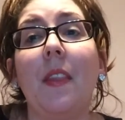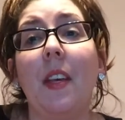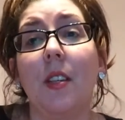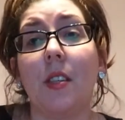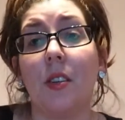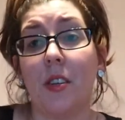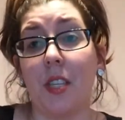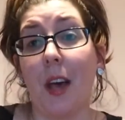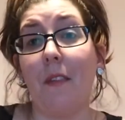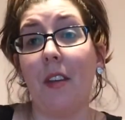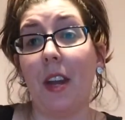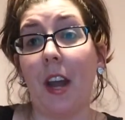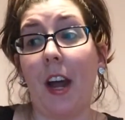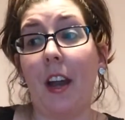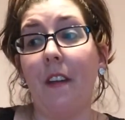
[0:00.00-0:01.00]
These are
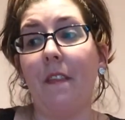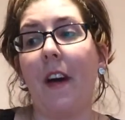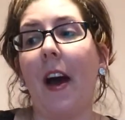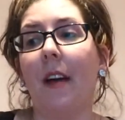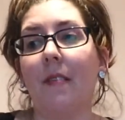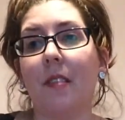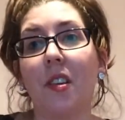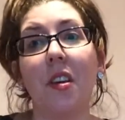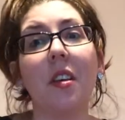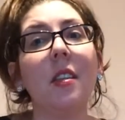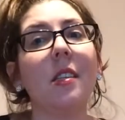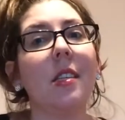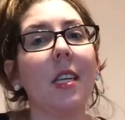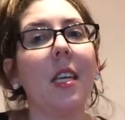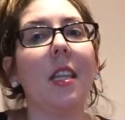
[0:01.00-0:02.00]
$7.95. So you
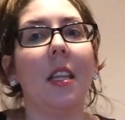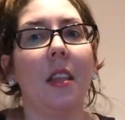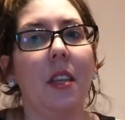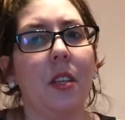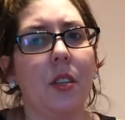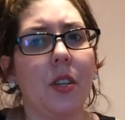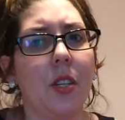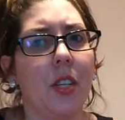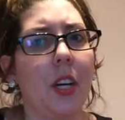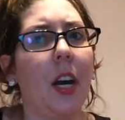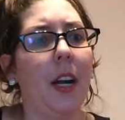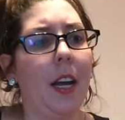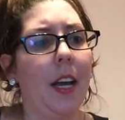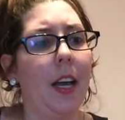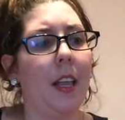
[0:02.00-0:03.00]
can see that these are
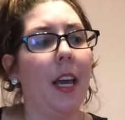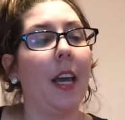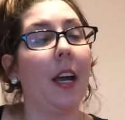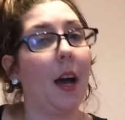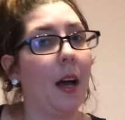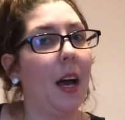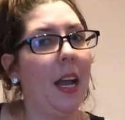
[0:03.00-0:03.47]
starting to get like